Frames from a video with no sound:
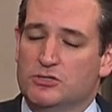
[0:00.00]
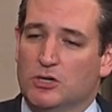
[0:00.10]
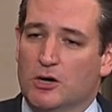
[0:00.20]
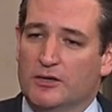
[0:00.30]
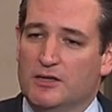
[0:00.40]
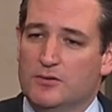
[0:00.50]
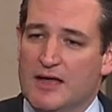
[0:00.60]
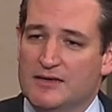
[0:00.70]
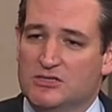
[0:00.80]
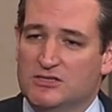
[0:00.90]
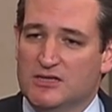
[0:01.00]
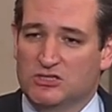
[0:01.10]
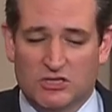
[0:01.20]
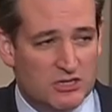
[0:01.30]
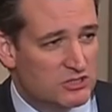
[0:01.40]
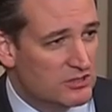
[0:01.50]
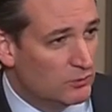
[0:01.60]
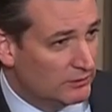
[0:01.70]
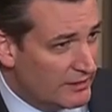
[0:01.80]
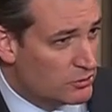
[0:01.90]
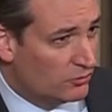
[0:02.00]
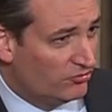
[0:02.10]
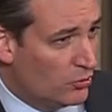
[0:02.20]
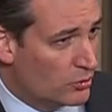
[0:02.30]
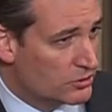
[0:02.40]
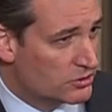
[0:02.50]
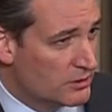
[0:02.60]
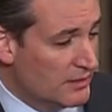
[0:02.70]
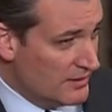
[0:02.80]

target a United States citizen with lethal force